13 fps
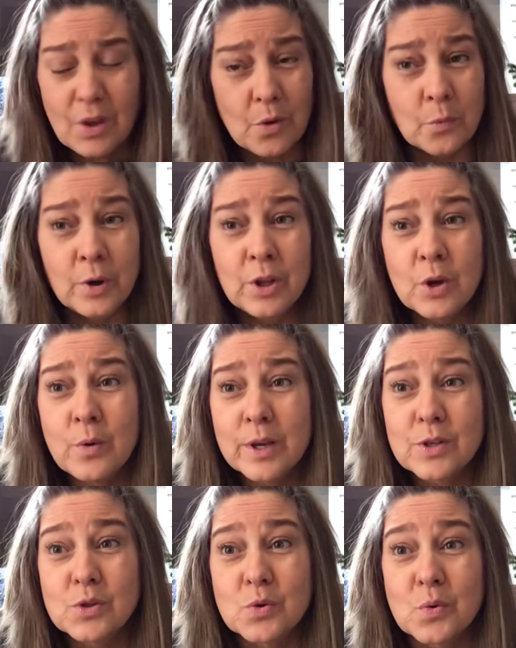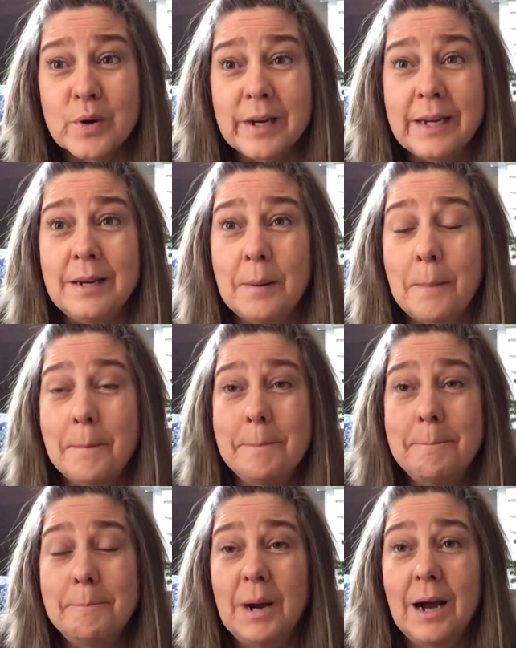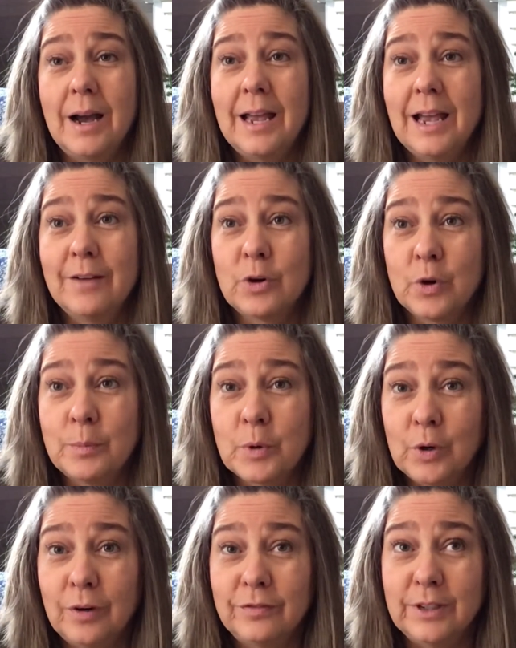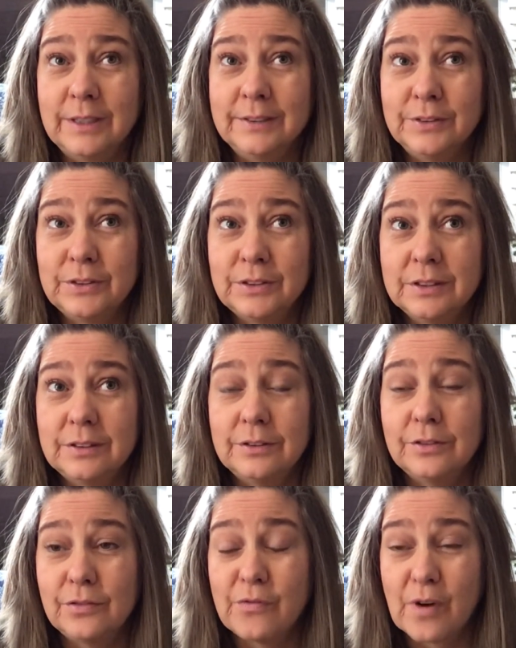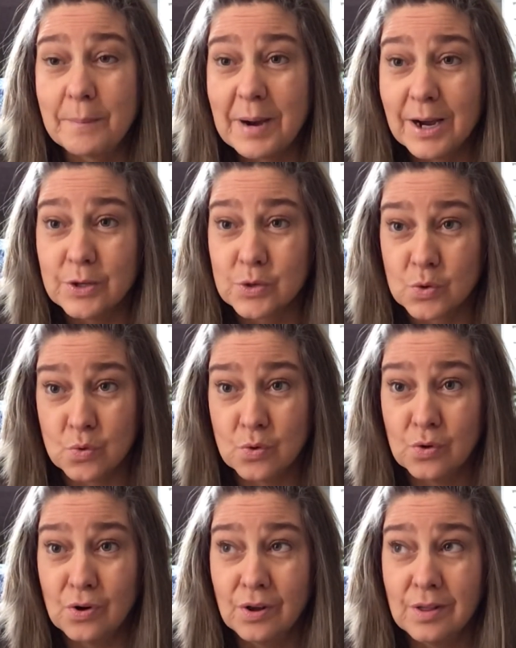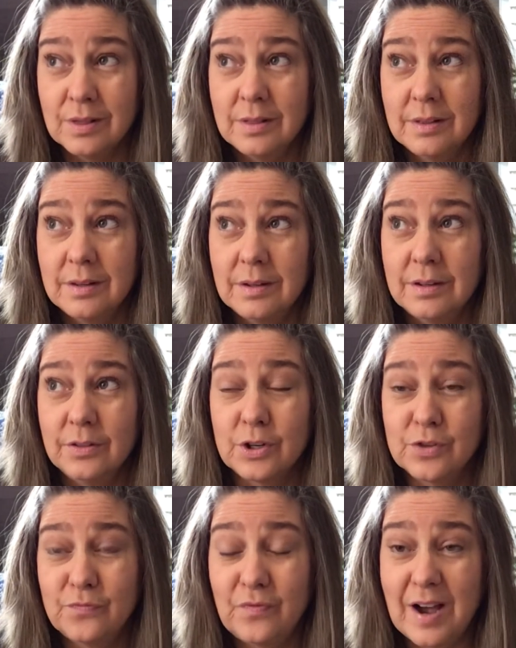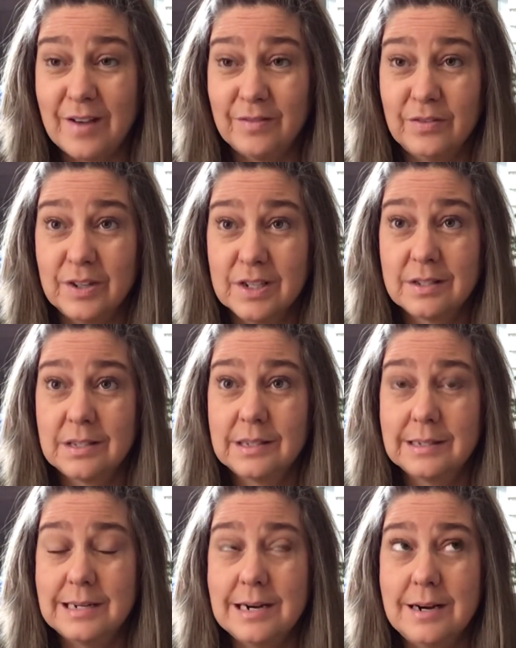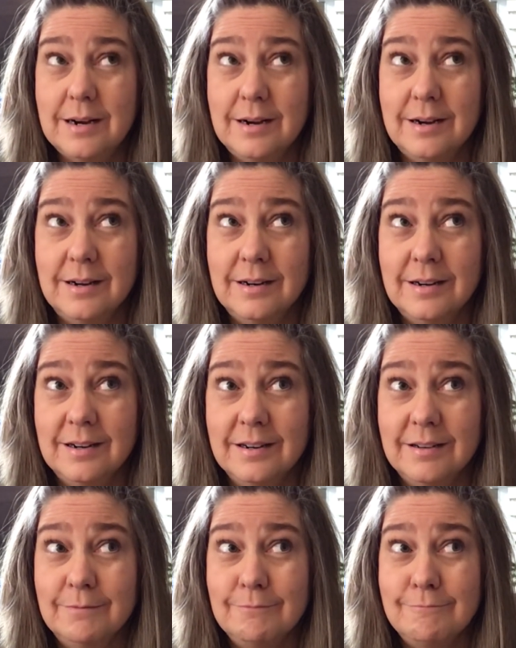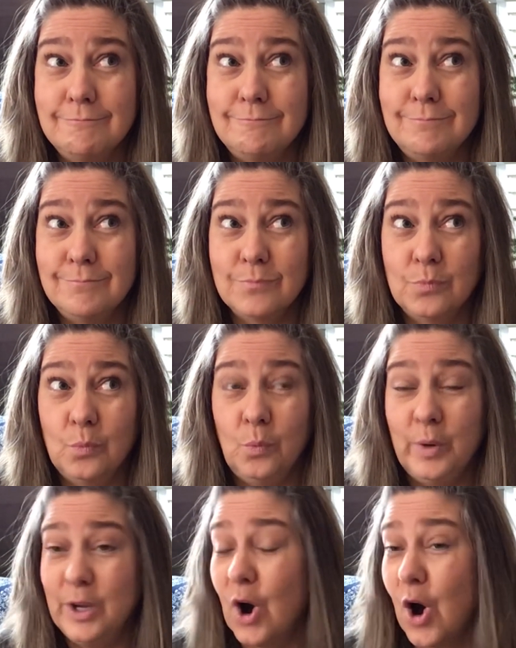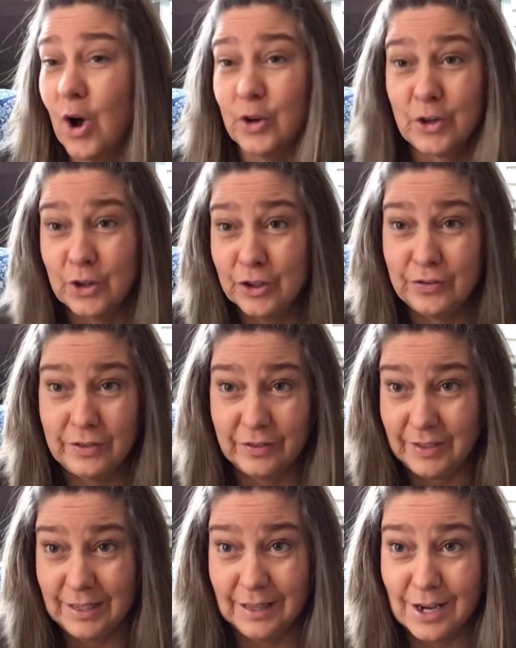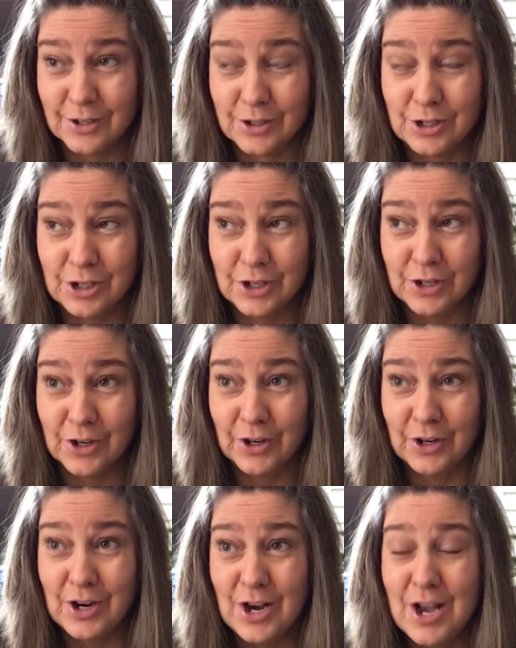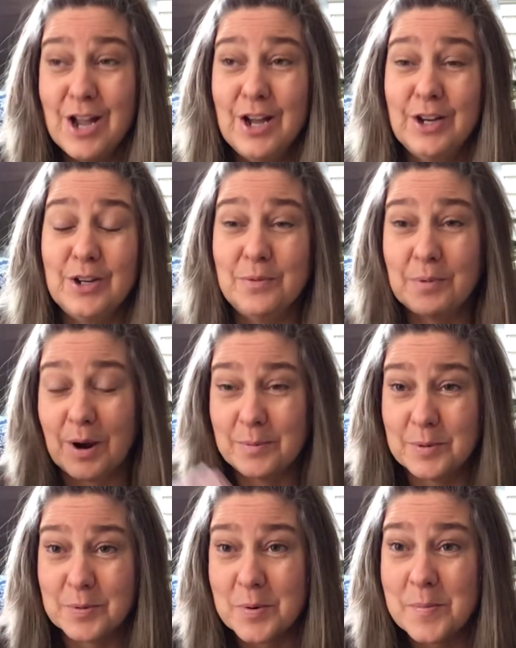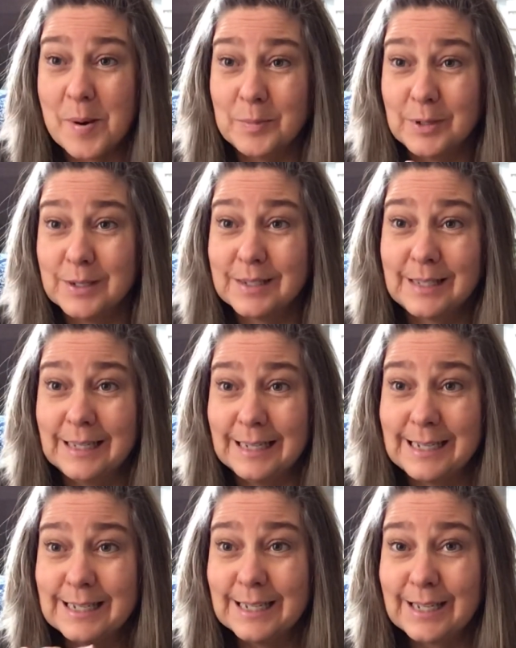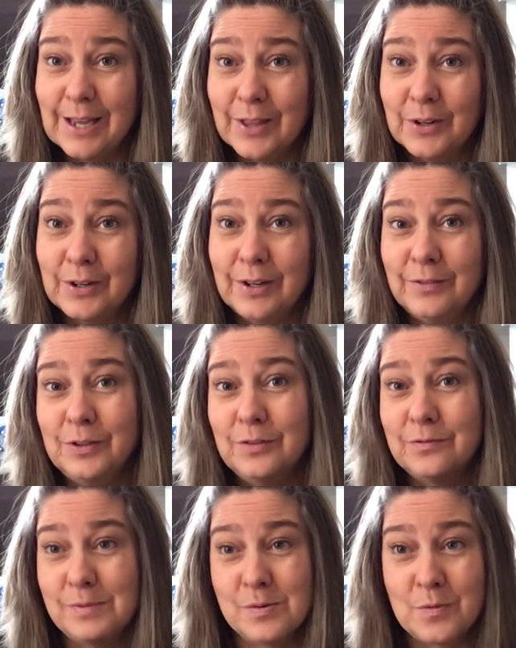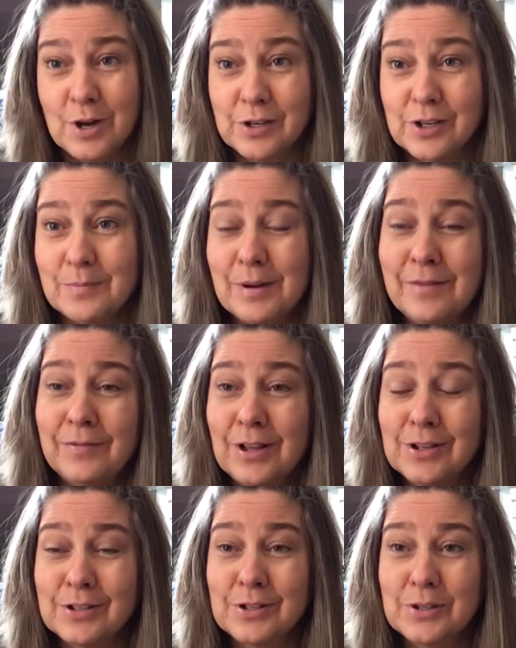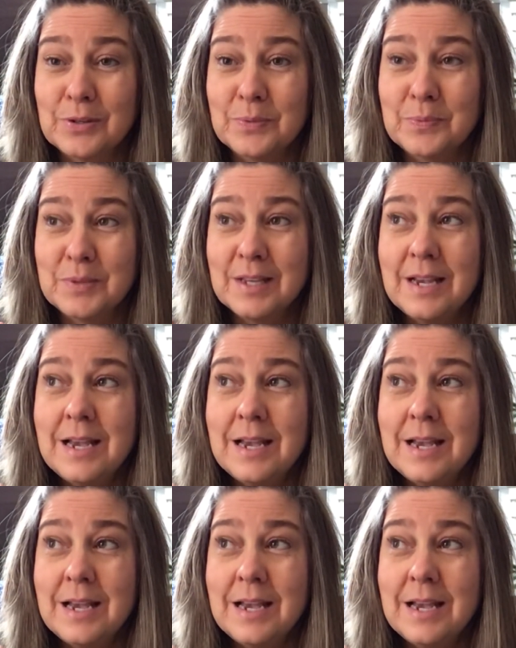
really quick story. I have a group of girlfriends from high school. There's five of us. Um, we all turned 50 last year. You probably remember us getting together if you've been watching my floss tubes